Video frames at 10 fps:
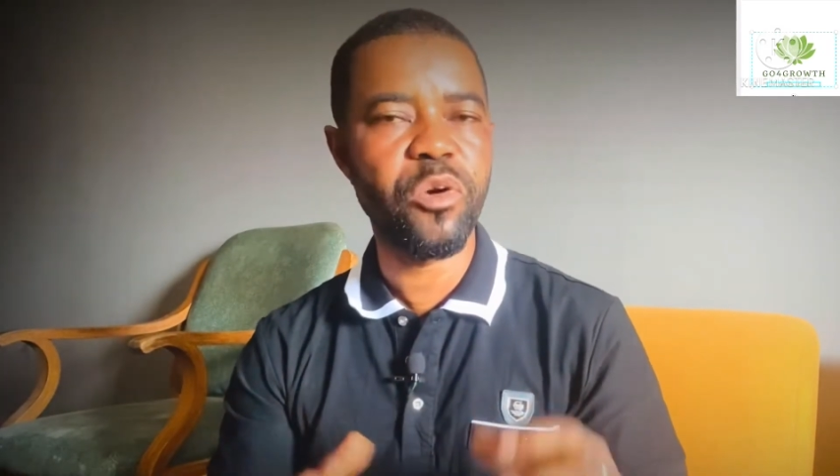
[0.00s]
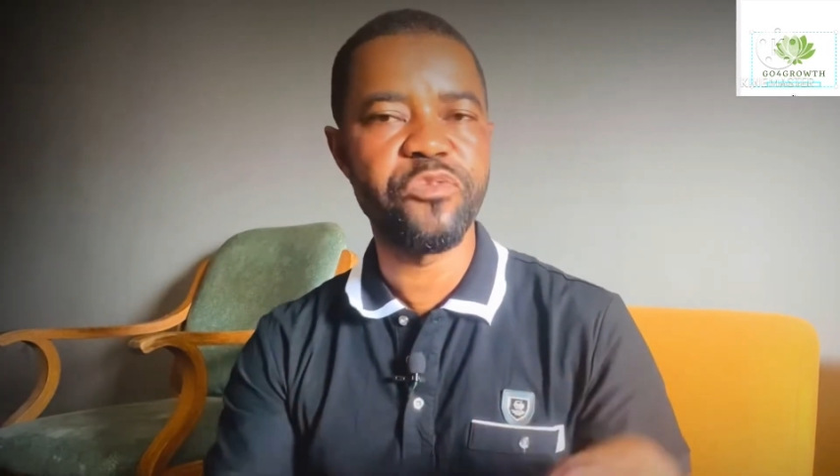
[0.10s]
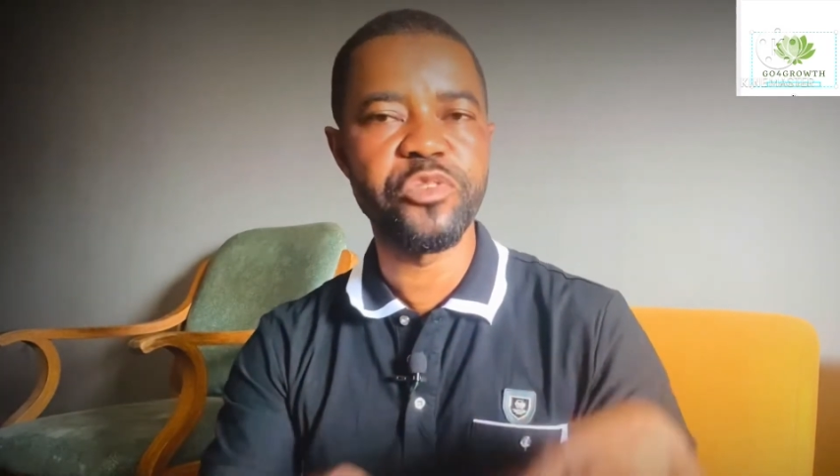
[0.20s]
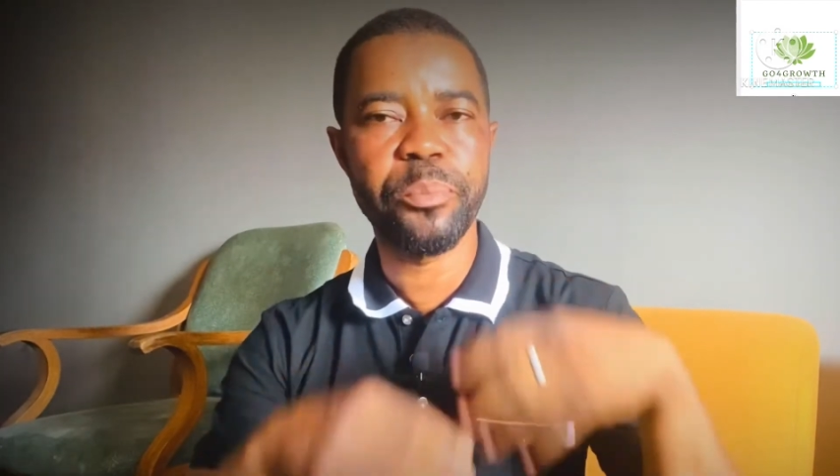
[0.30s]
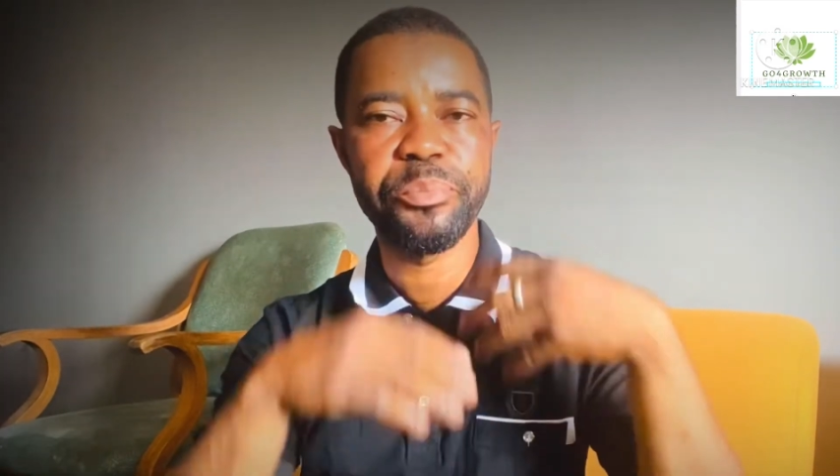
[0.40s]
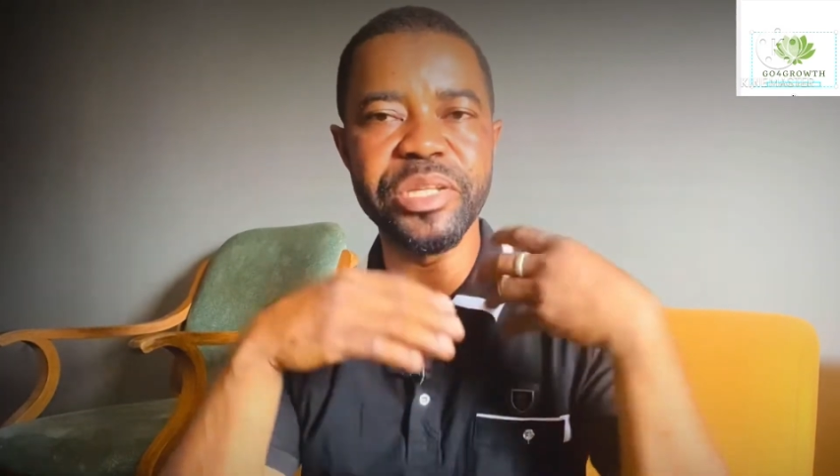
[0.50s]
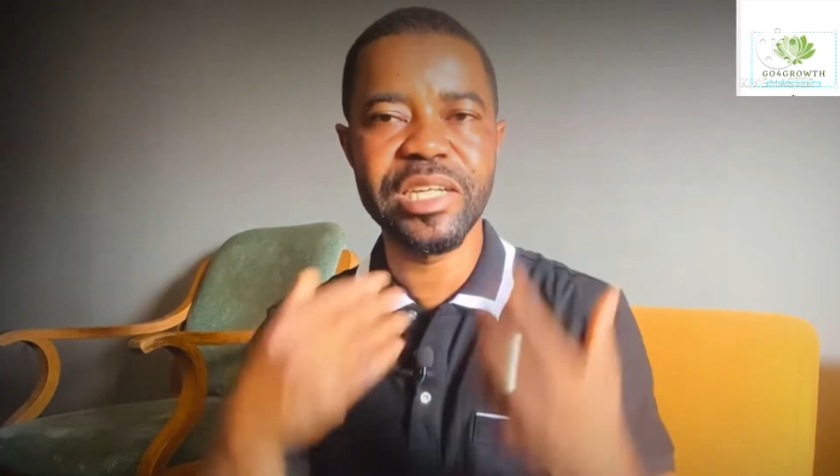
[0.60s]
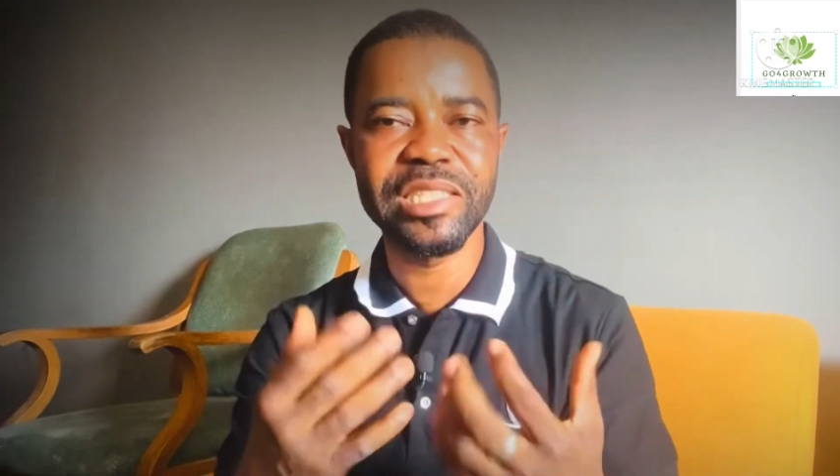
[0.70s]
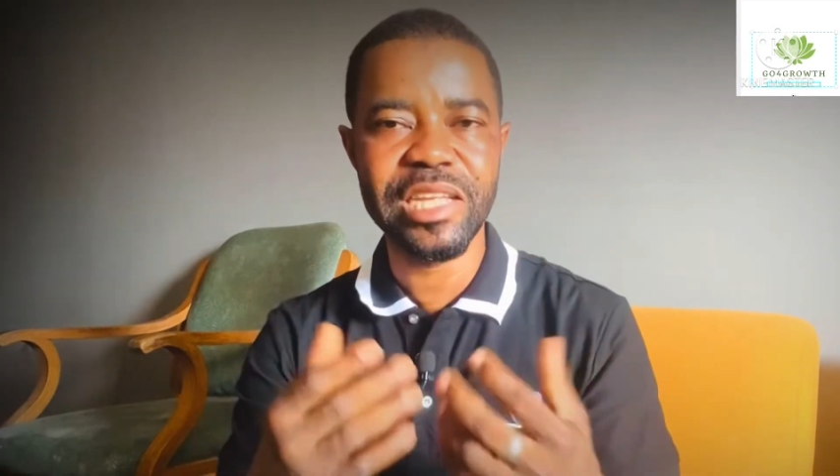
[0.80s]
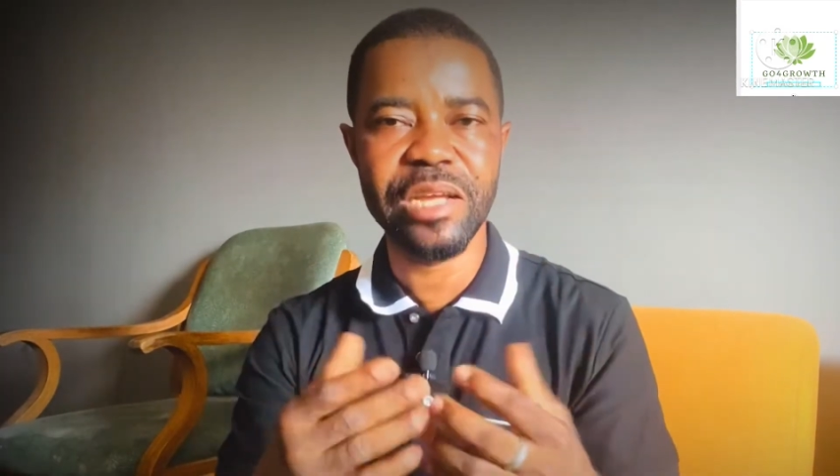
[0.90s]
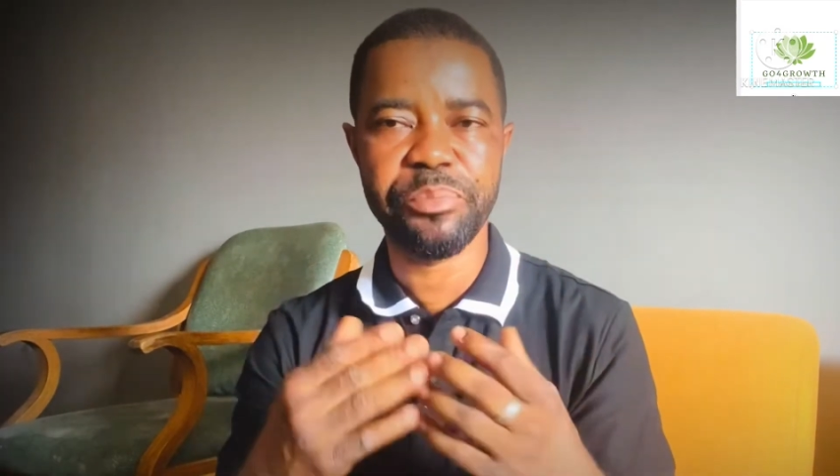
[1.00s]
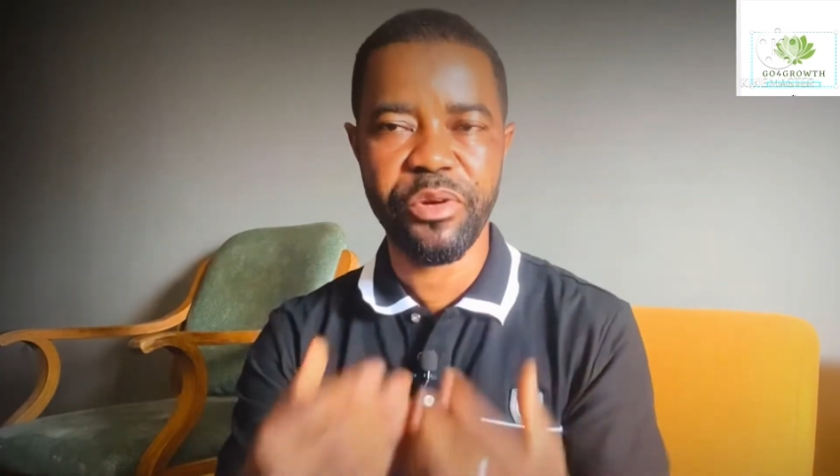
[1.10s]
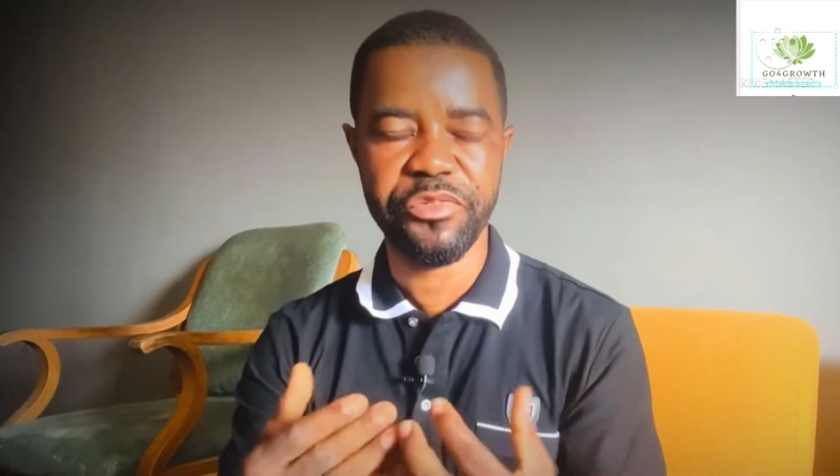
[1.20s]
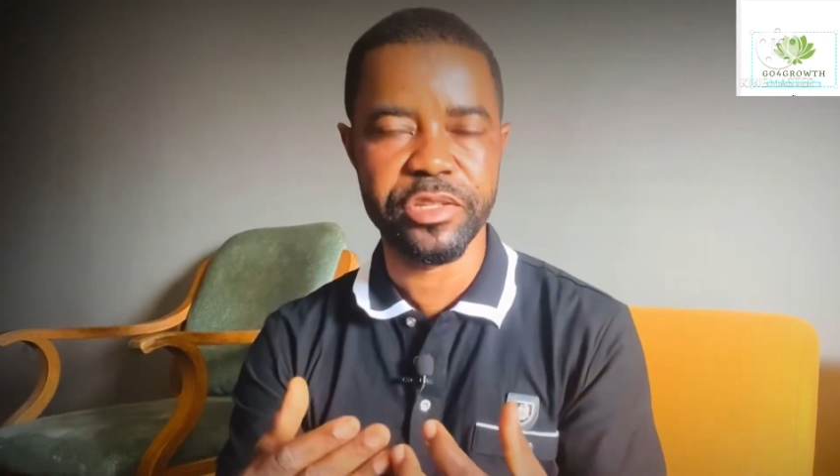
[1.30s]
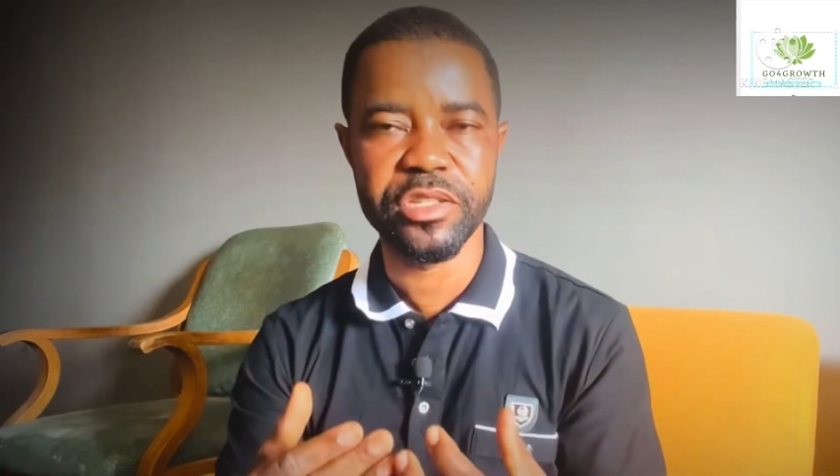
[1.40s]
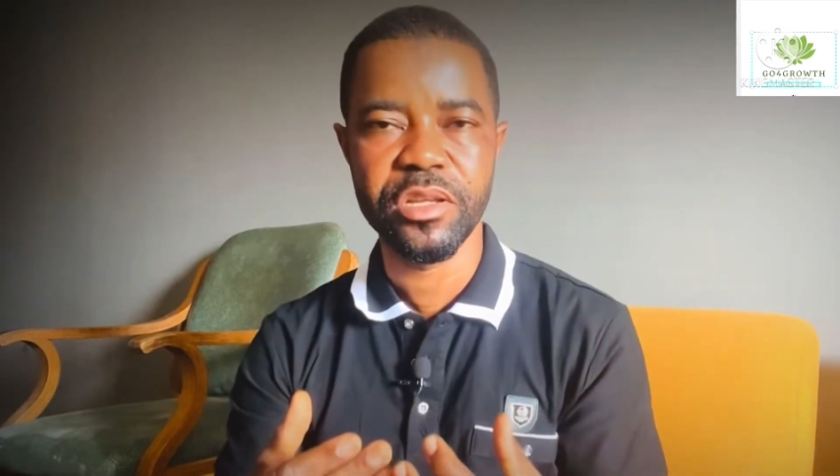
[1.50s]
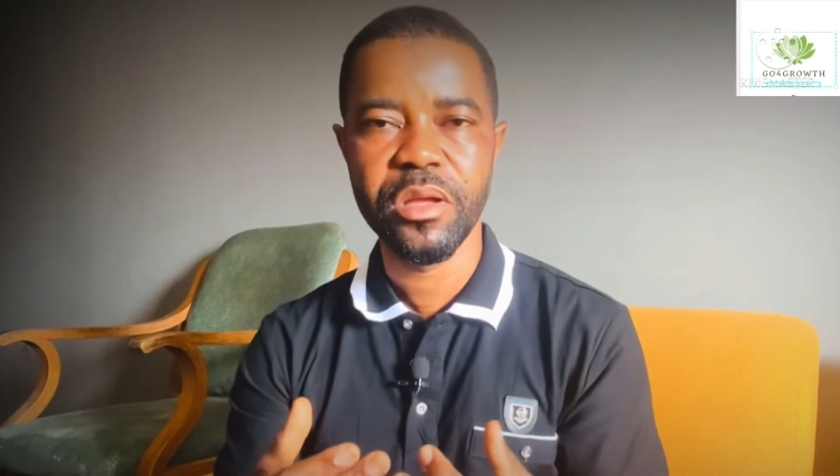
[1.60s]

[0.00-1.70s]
of your predicted profit,